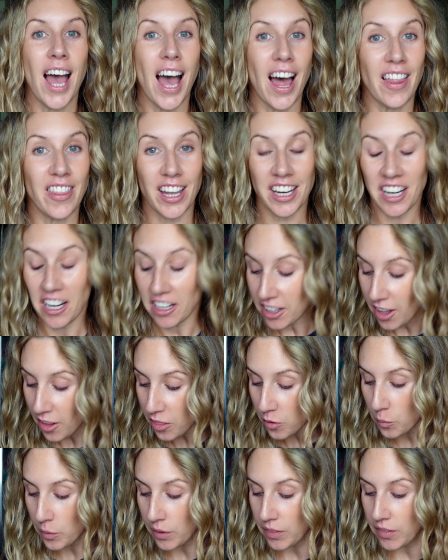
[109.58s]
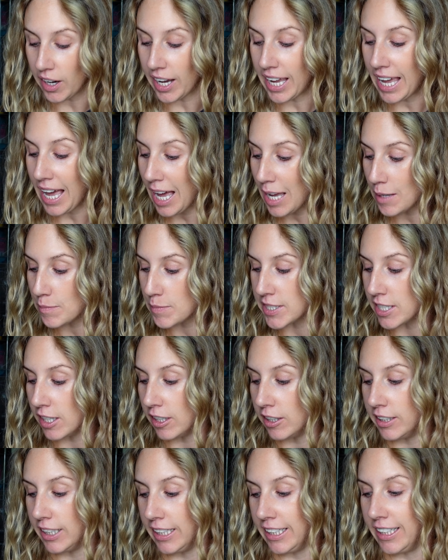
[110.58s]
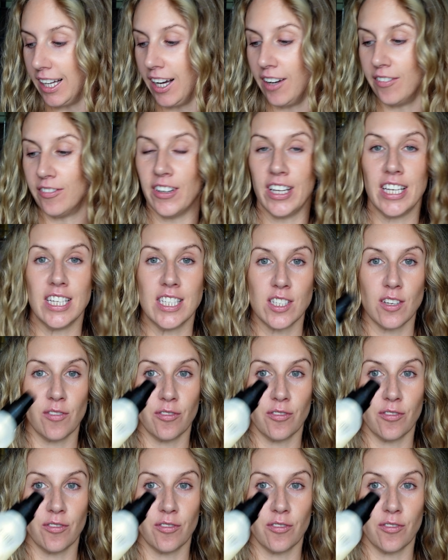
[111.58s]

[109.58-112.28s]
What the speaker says: And then another one that I absolutely love is